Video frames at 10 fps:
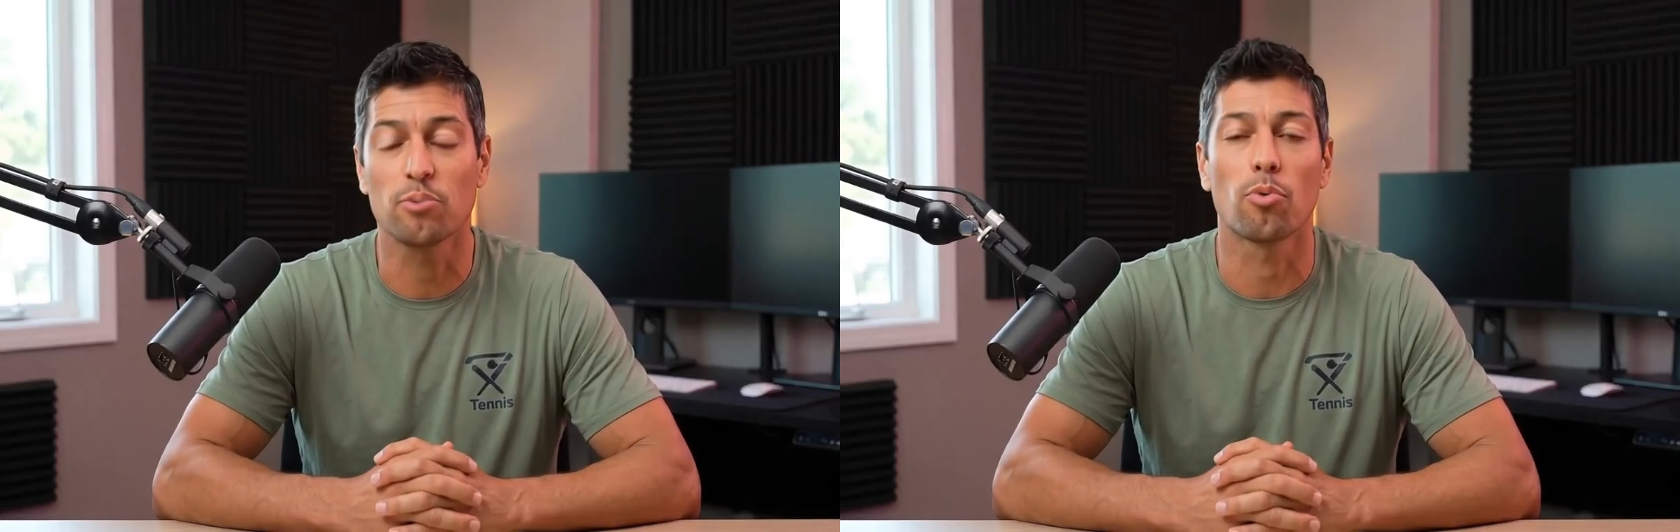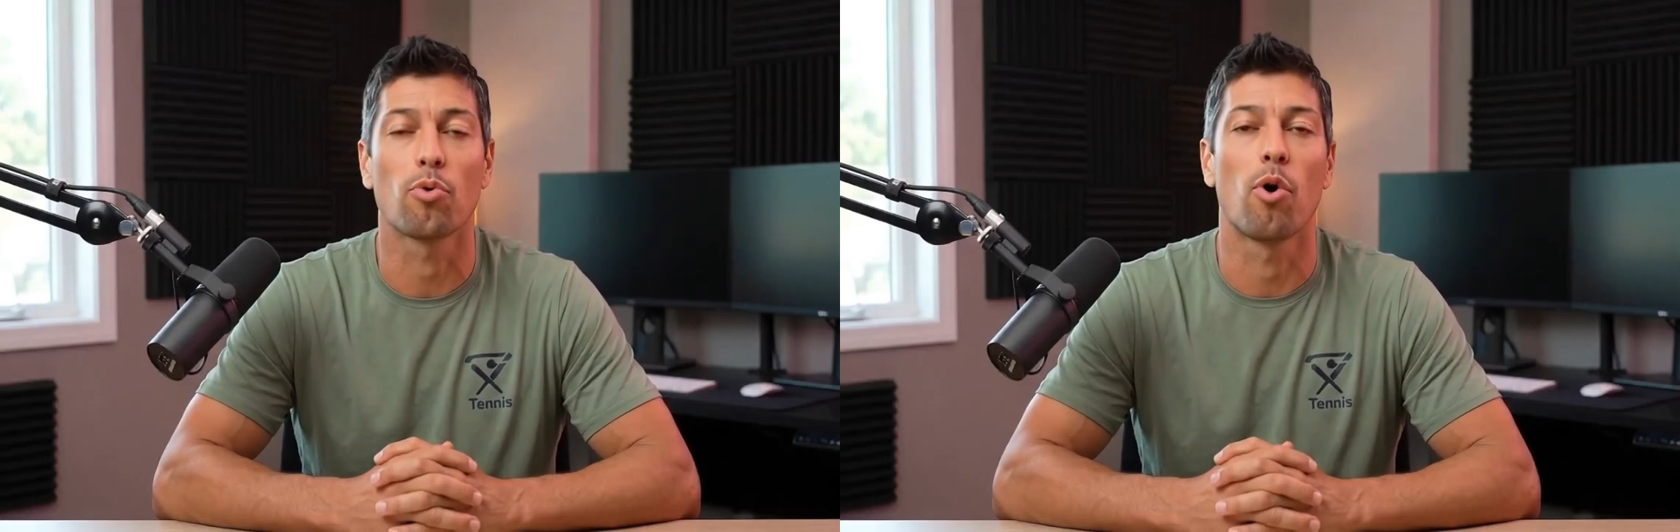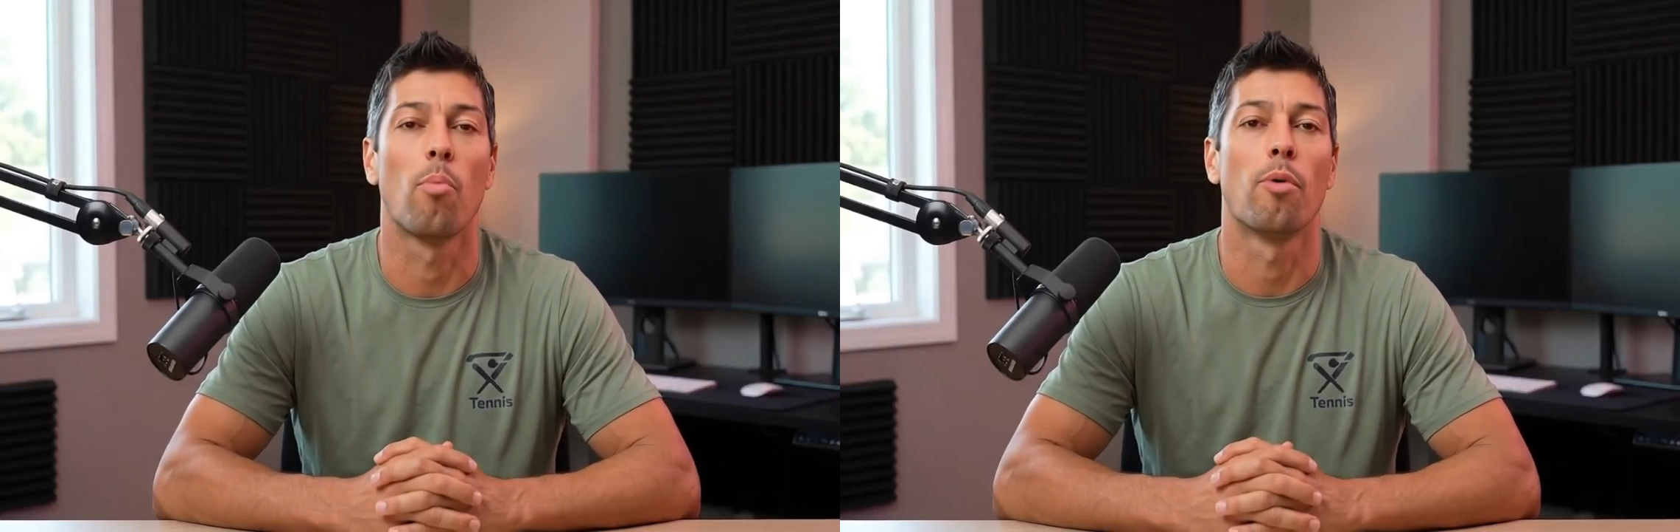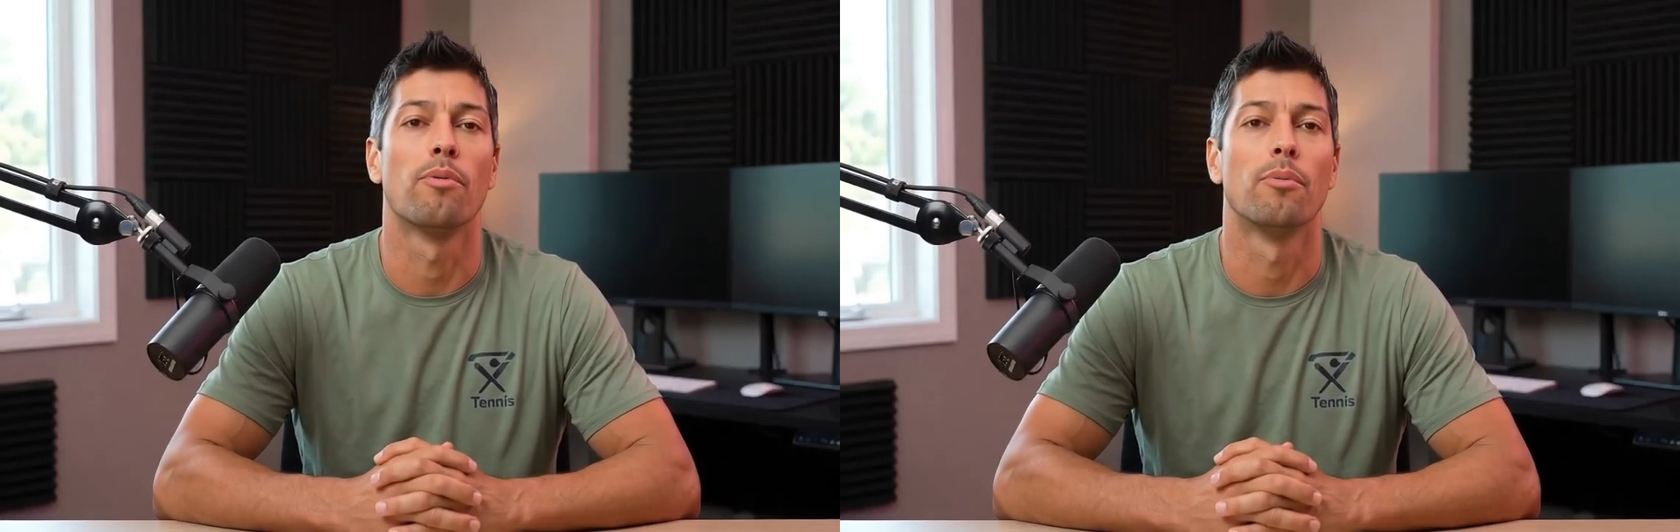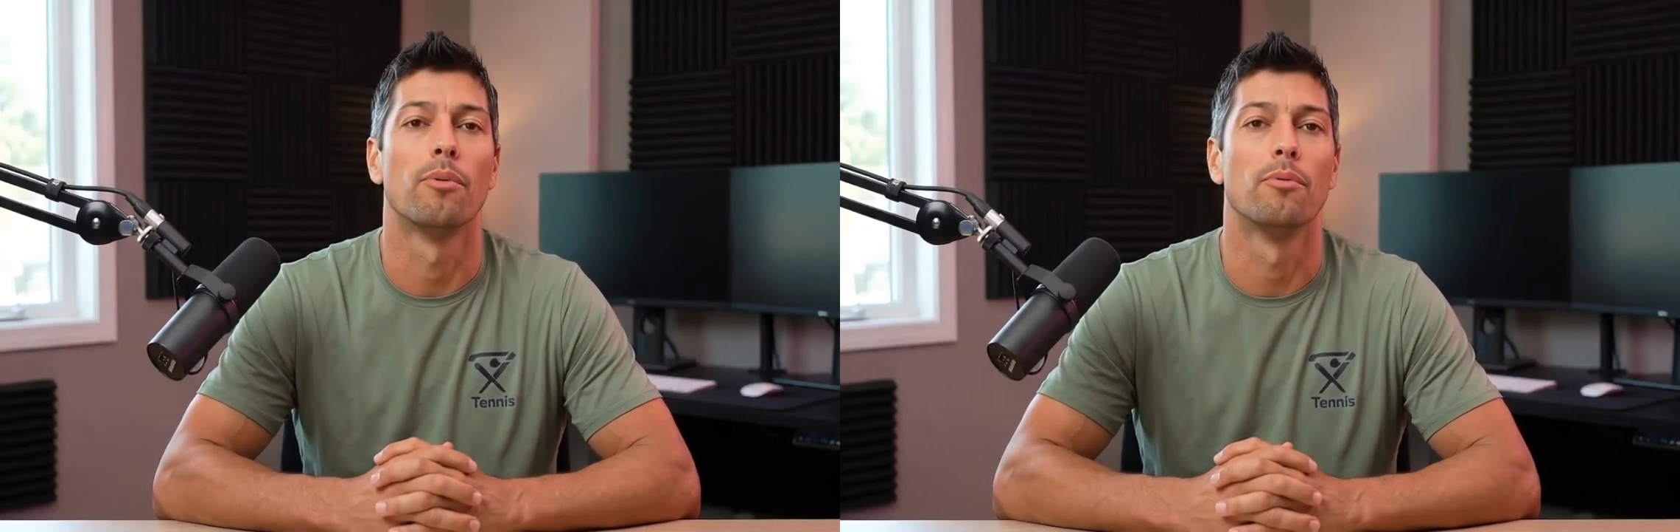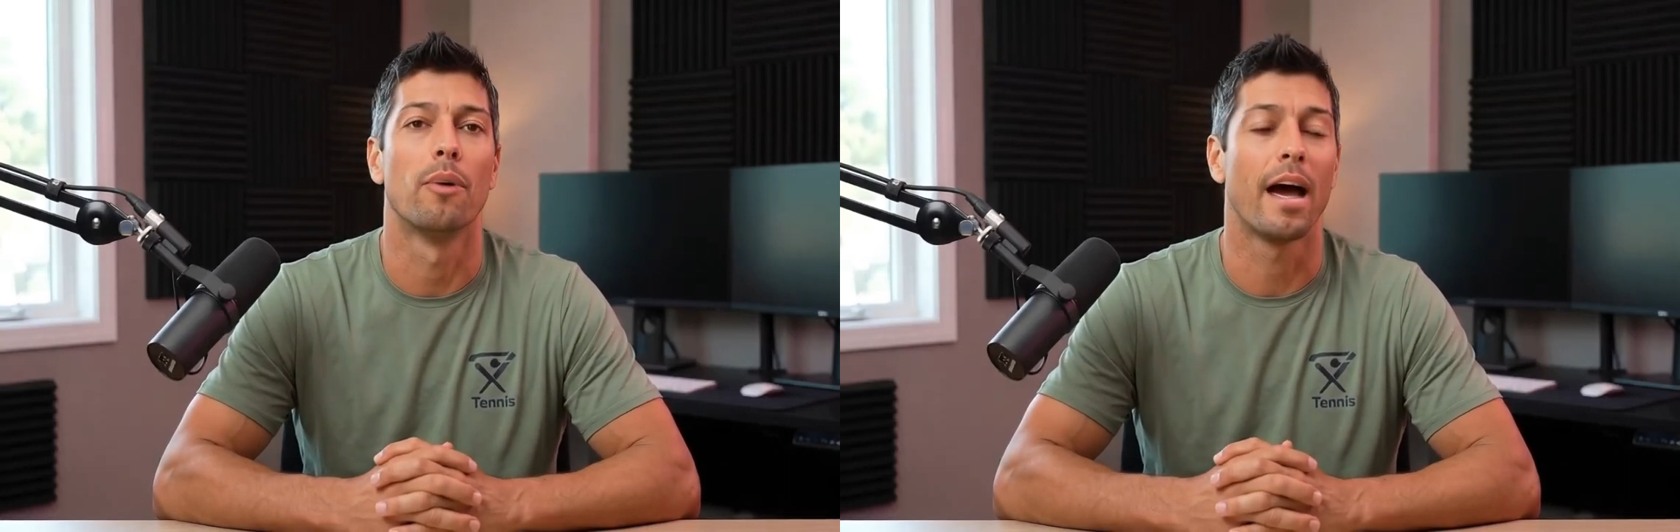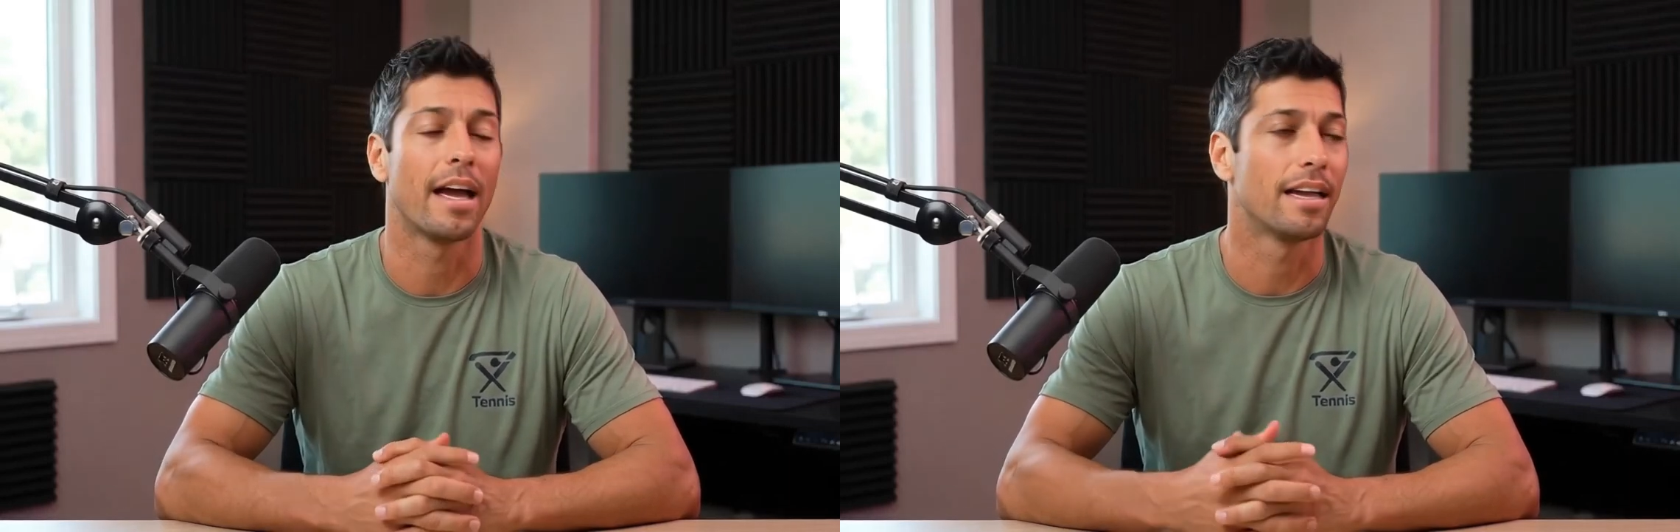problem, right?